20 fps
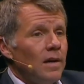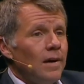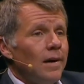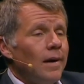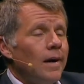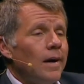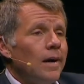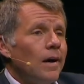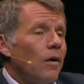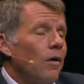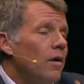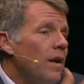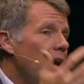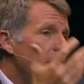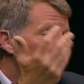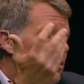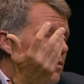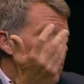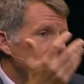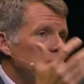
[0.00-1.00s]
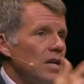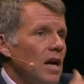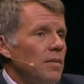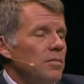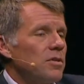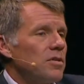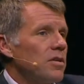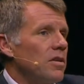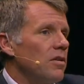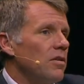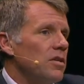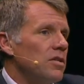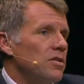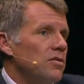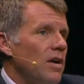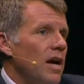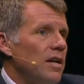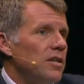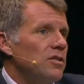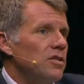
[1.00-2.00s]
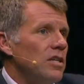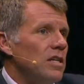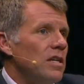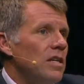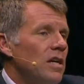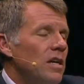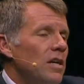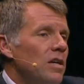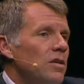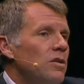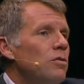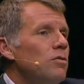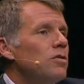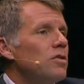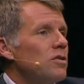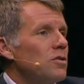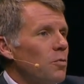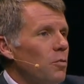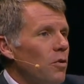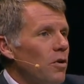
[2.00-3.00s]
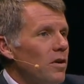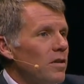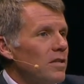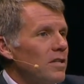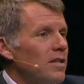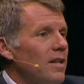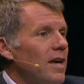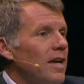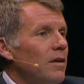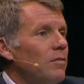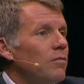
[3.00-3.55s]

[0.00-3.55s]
Uh, our national cybersecurity strategy uses words like